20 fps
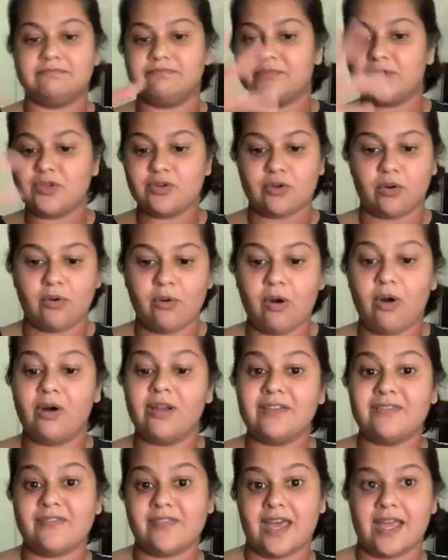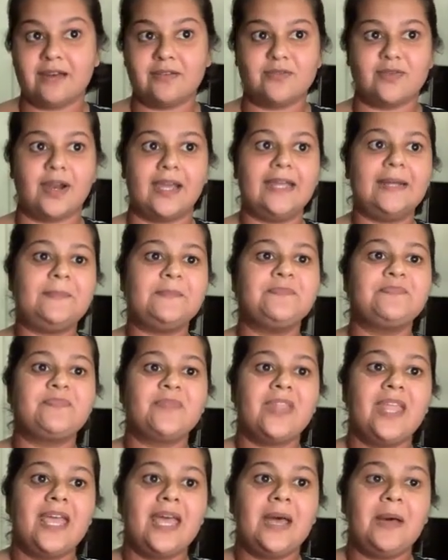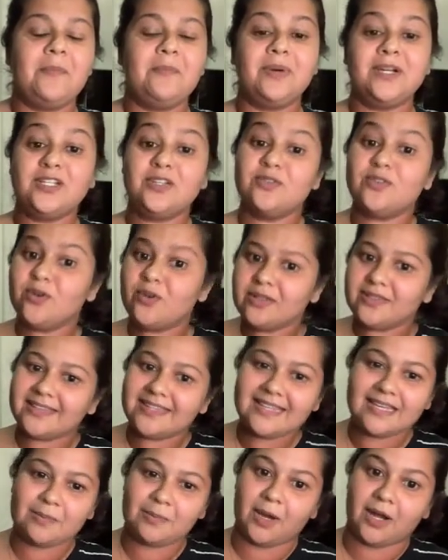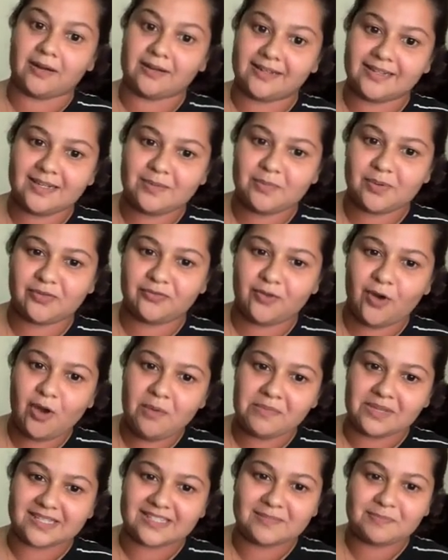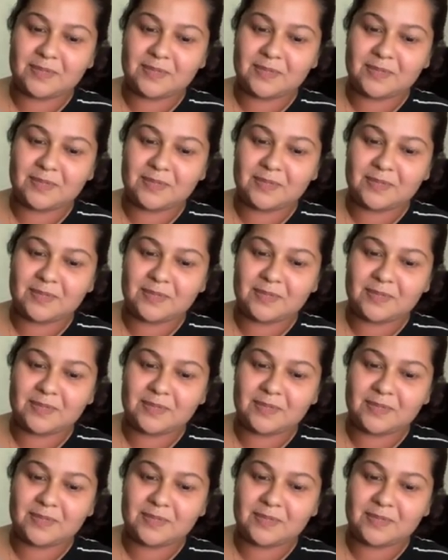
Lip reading: you know, all of that, right? But you don't think about it in performance,